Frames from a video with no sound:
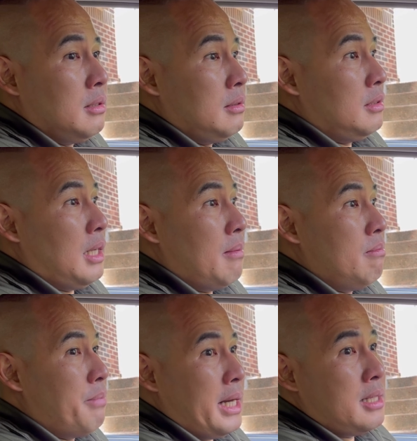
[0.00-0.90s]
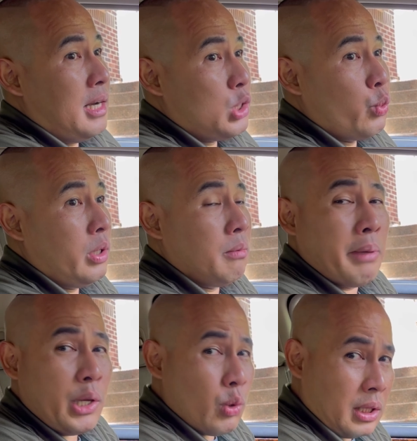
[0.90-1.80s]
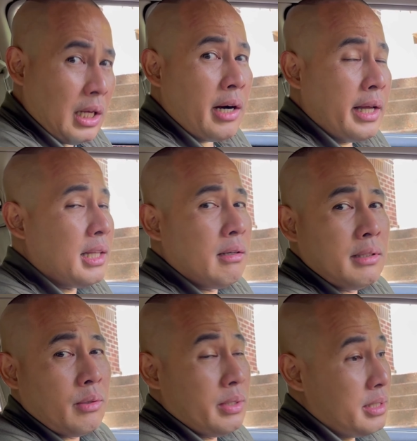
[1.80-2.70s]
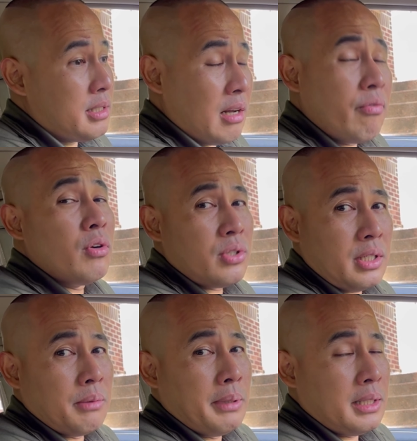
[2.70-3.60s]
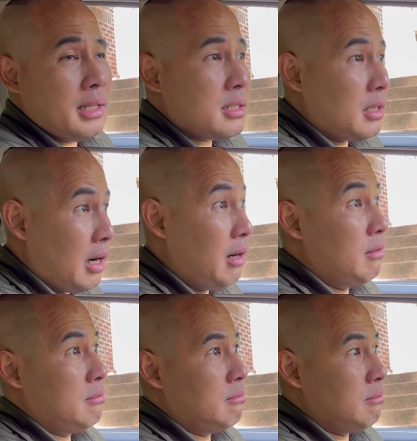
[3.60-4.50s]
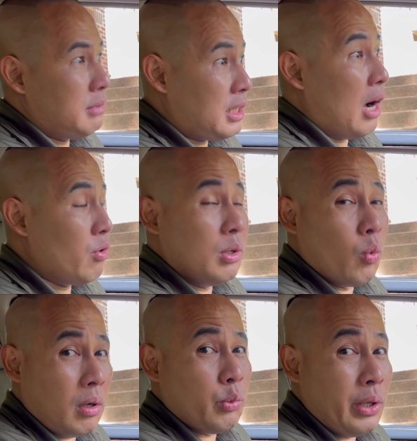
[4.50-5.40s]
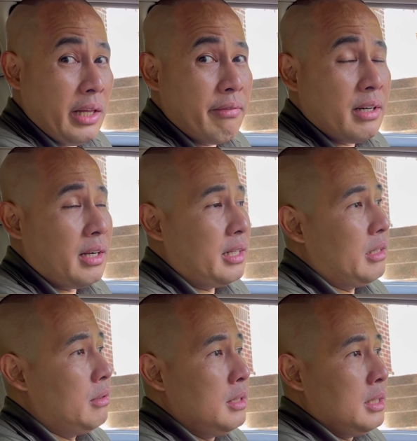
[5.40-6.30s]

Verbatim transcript: some bad guys will make you a target out there which is unfortunate but that's how that's how the world we live in right now